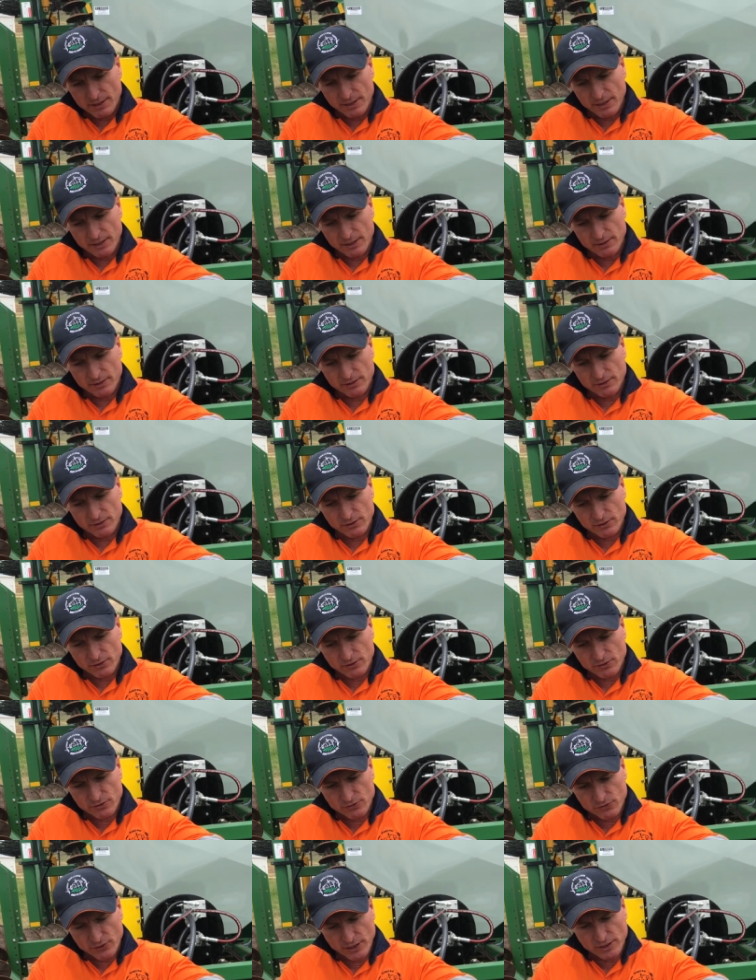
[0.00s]
uh,
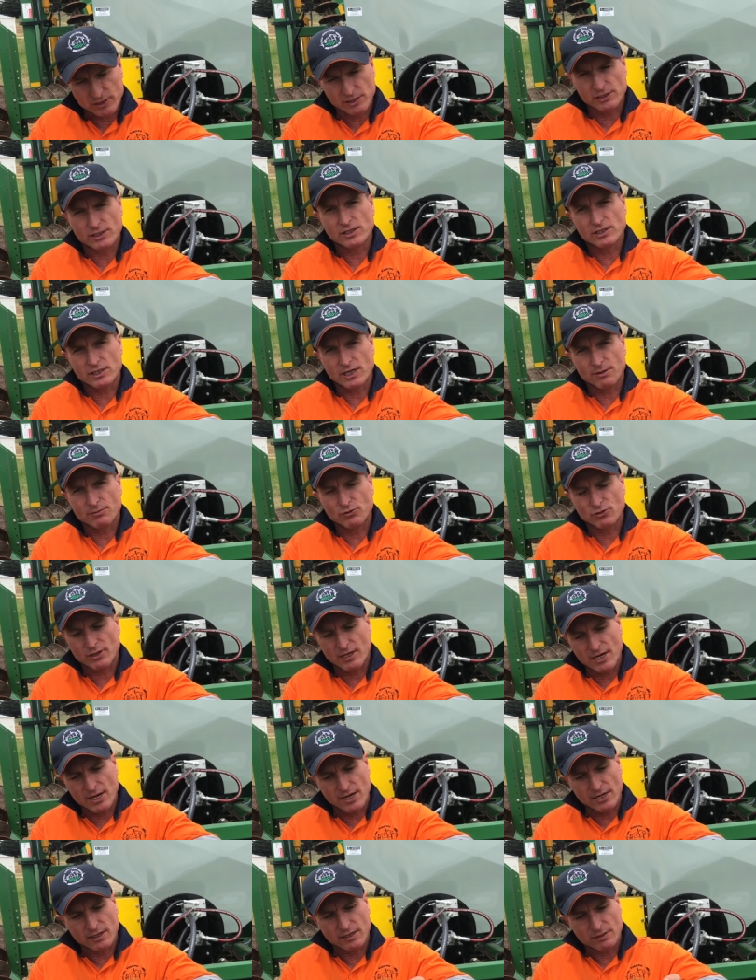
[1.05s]
crushes the stubble
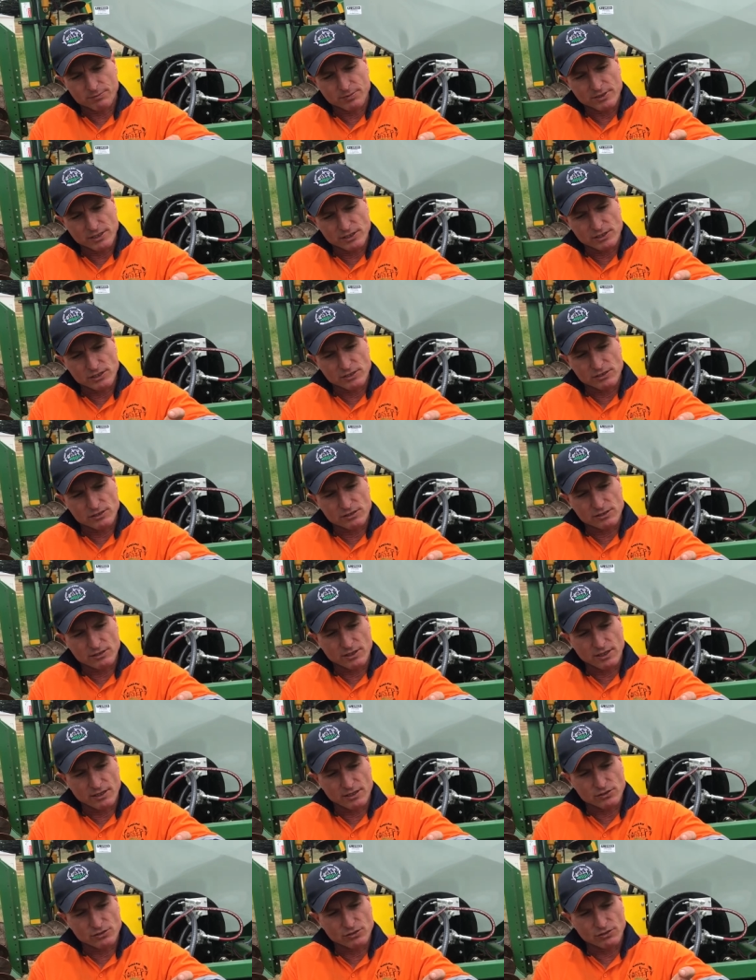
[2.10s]
down into pieces,
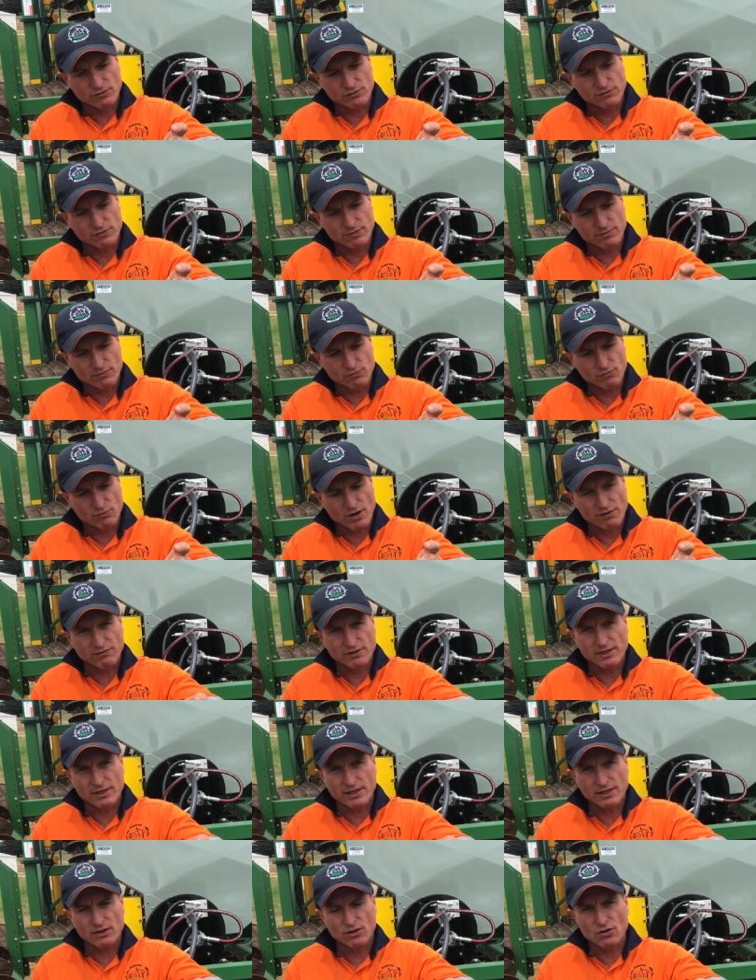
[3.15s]
you know, sort of
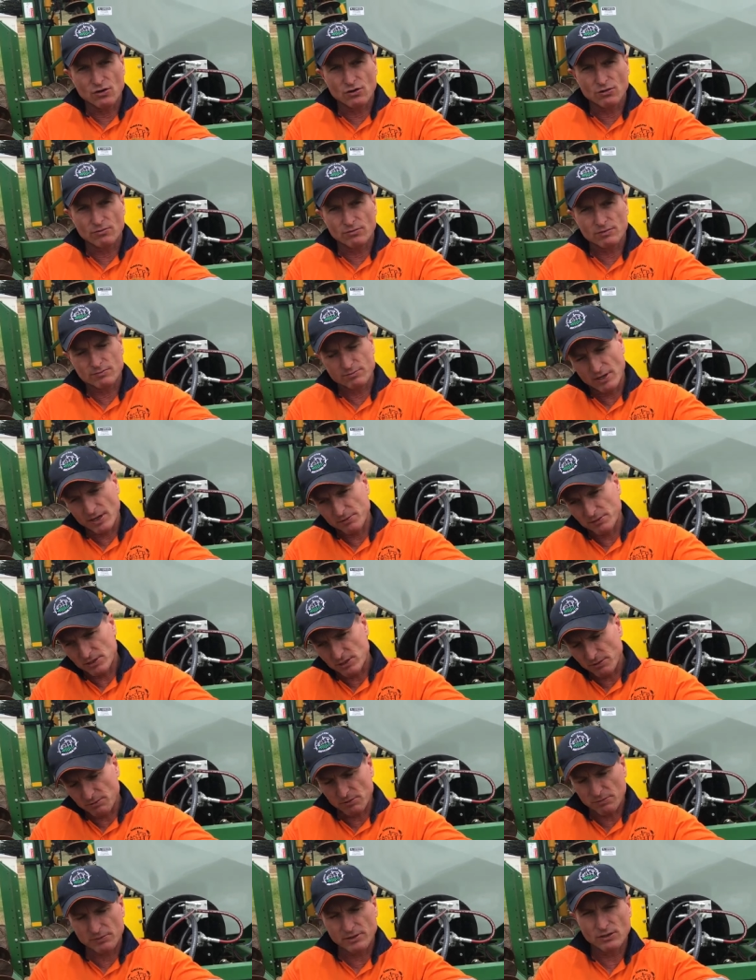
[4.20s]
roughly that long, maybe
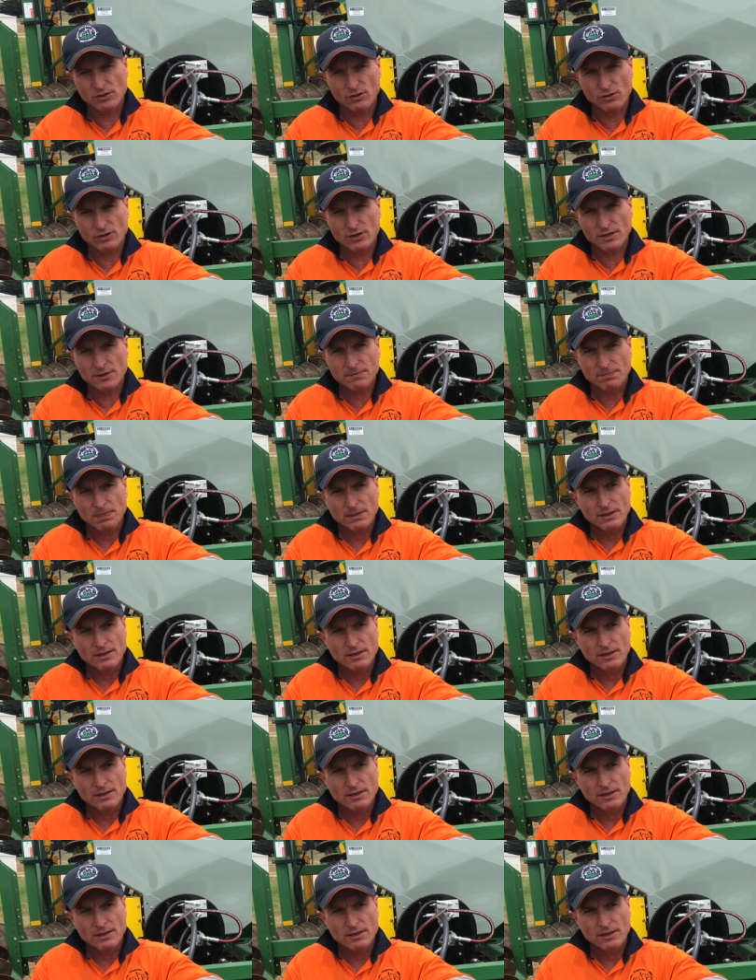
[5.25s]
some a bit longer.